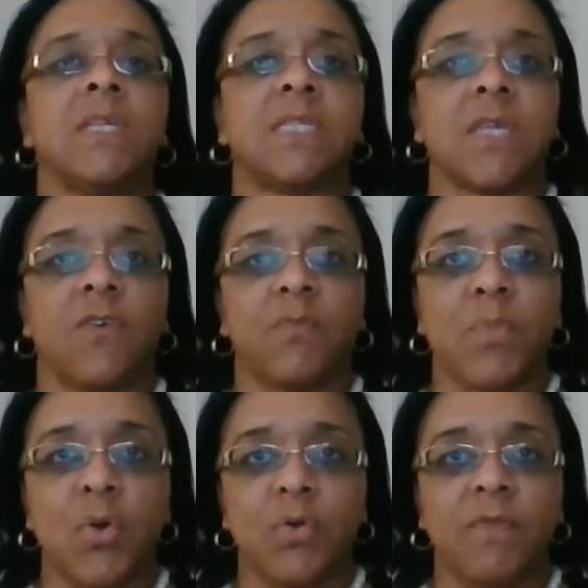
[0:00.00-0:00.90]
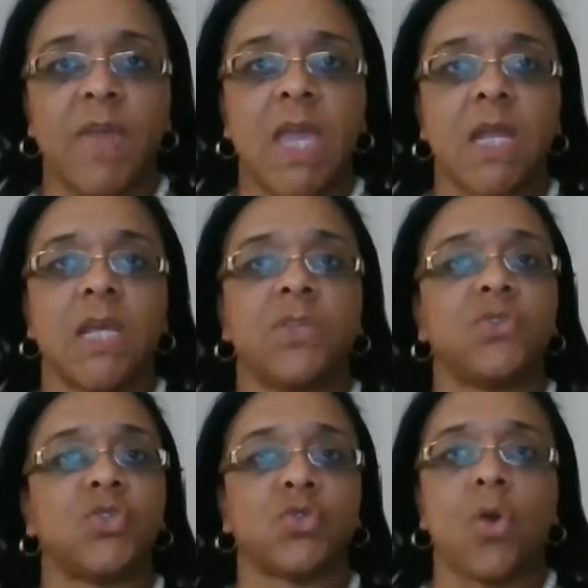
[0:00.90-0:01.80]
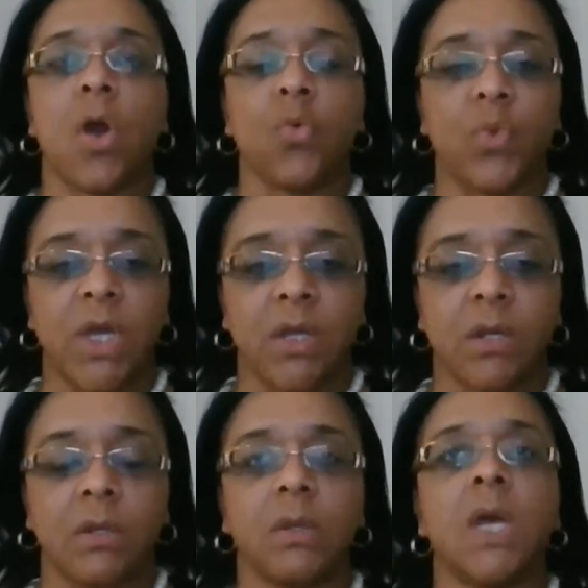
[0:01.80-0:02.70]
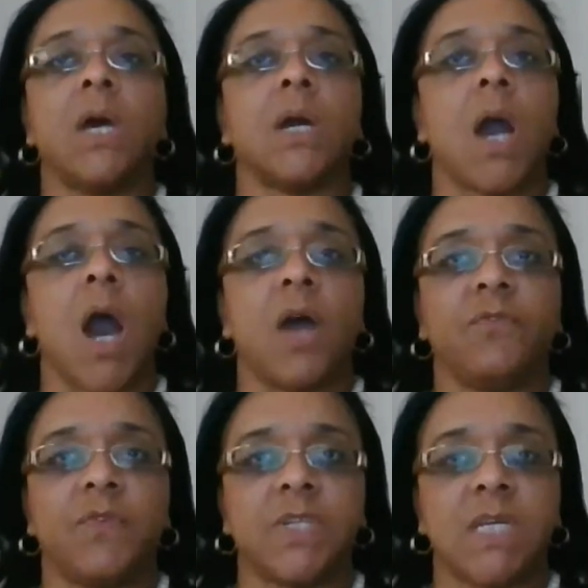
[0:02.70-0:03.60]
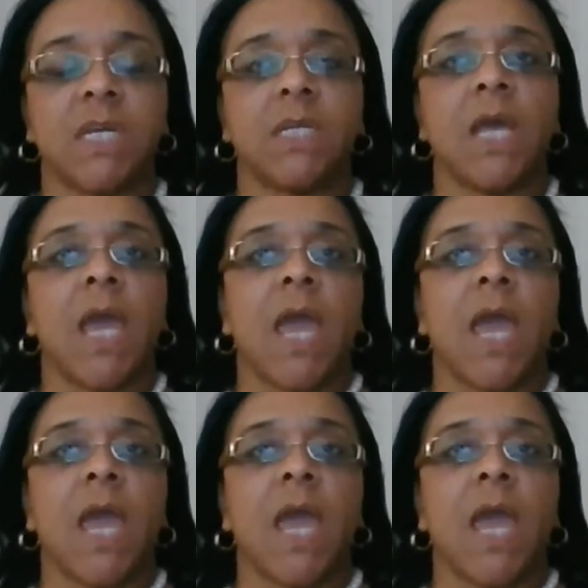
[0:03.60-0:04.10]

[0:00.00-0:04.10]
self-motivated, strong-willed, confident,